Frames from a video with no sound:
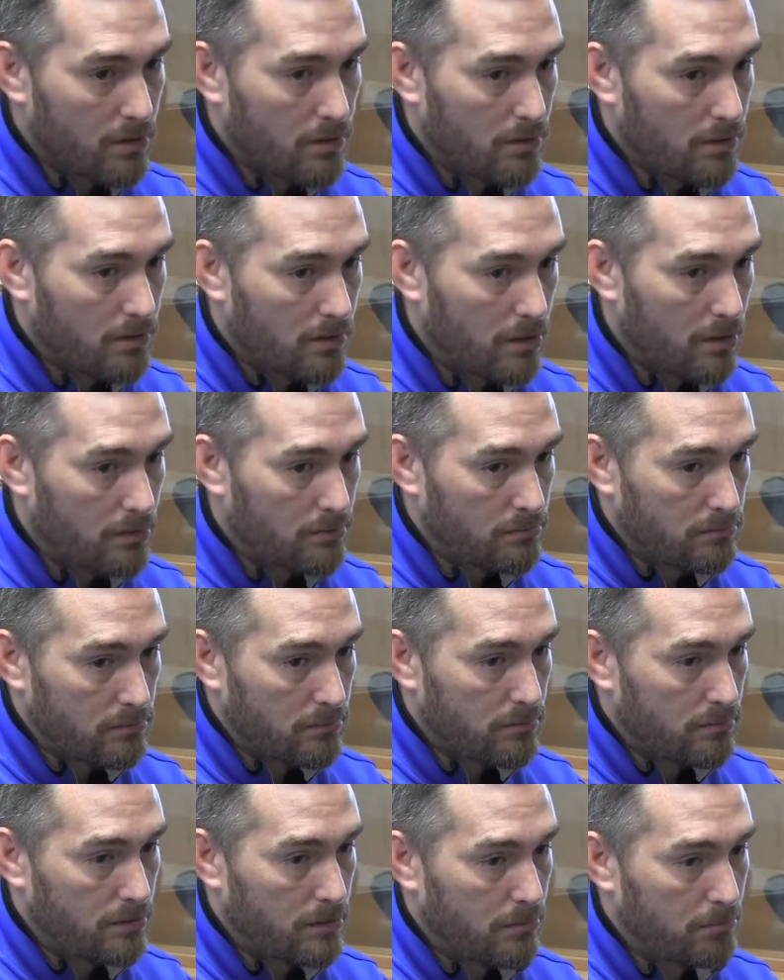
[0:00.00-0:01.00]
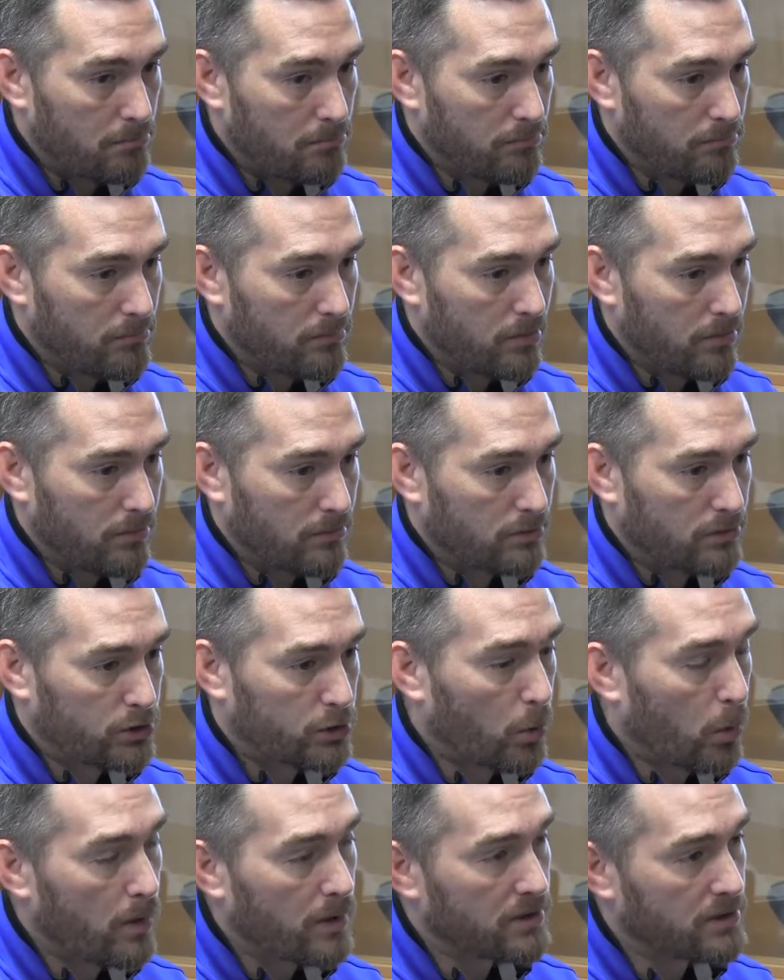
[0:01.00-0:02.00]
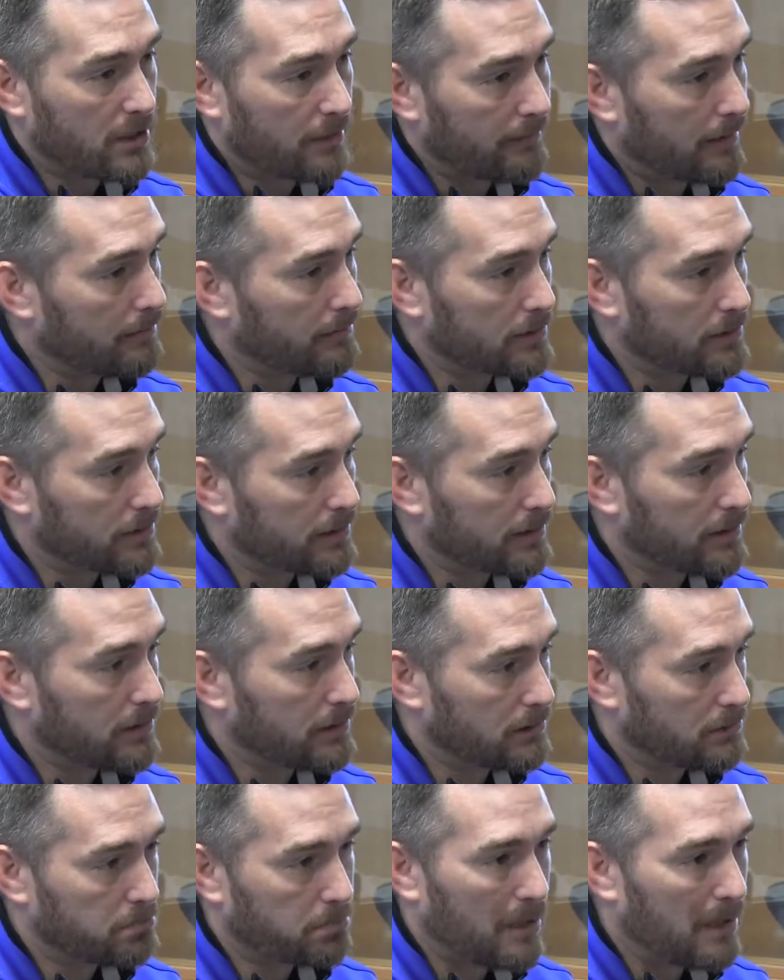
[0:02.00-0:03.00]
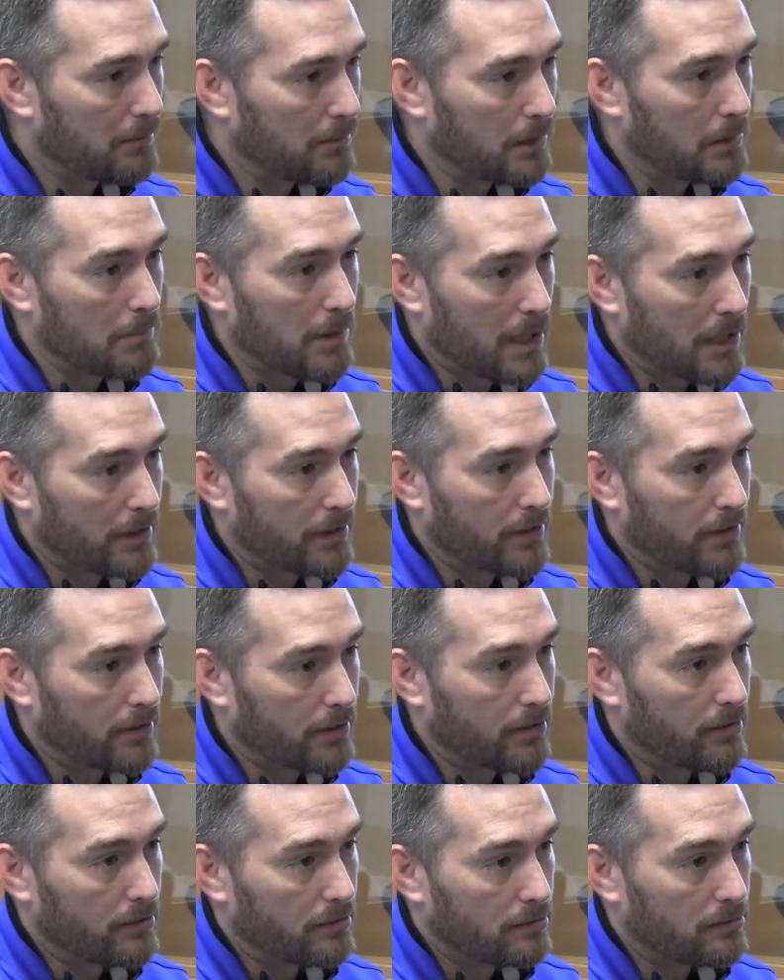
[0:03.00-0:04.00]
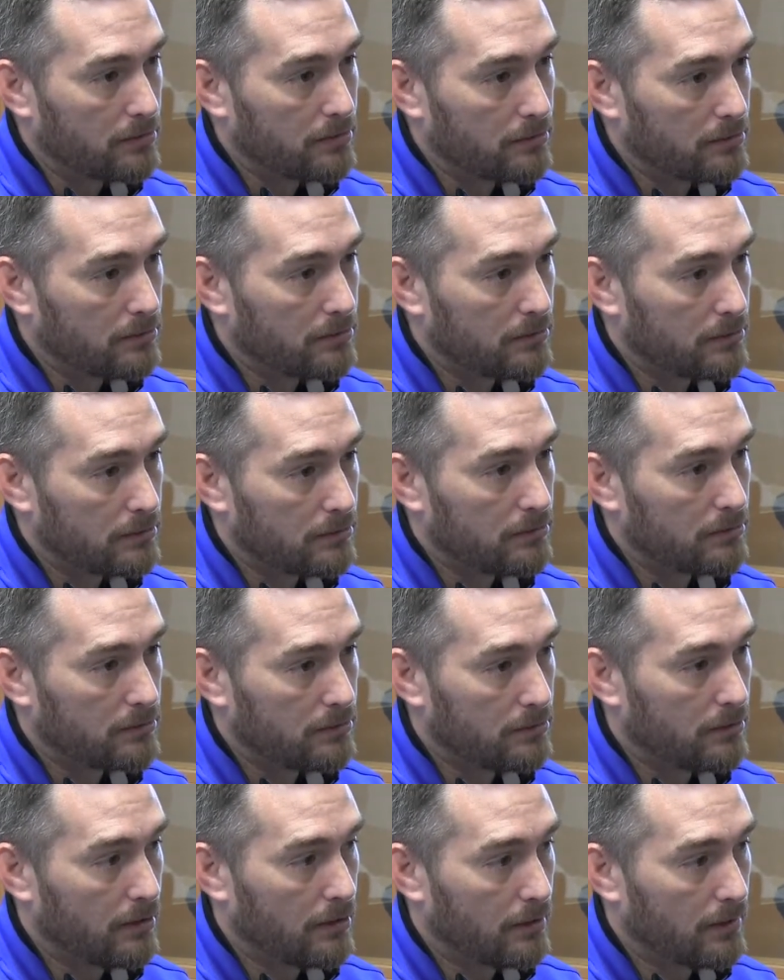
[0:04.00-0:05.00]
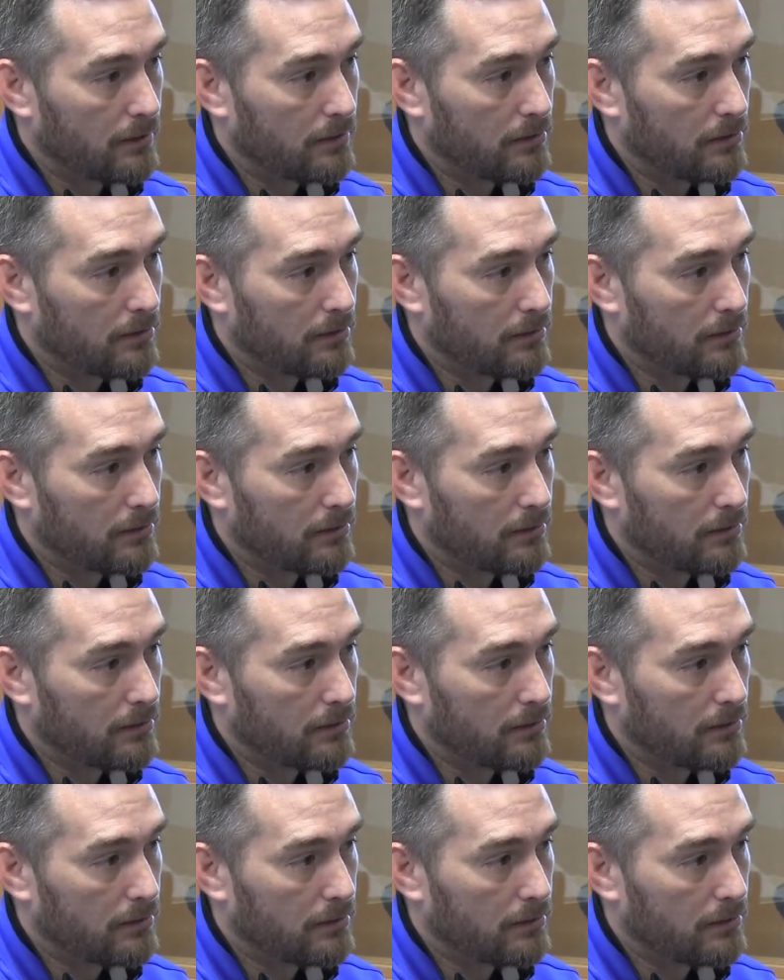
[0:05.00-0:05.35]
the shortest I've ever seen is probably about a year. Yeah.